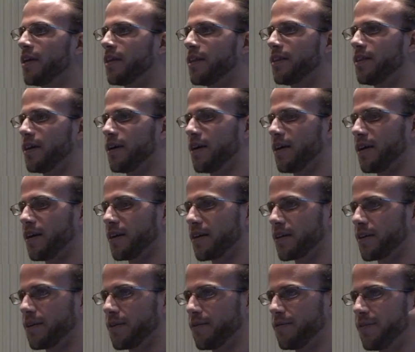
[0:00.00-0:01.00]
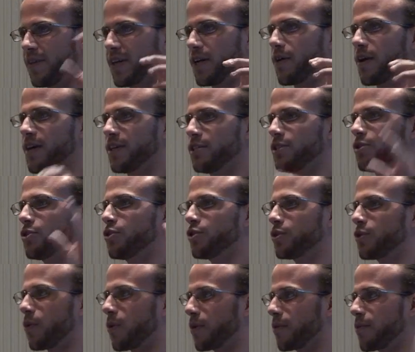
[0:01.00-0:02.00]
the configuration is
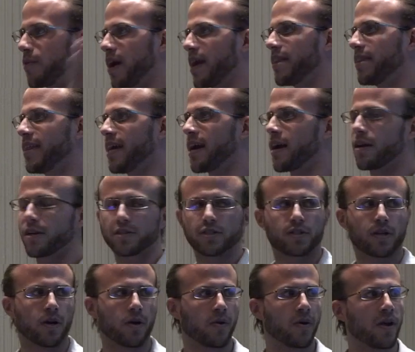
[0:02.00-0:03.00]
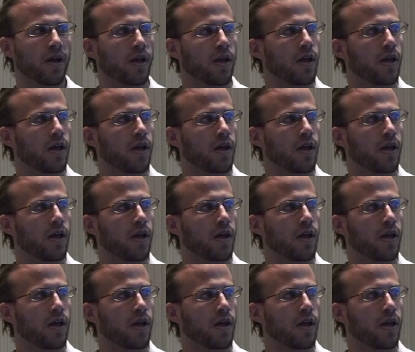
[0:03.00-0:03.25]
stored right there. So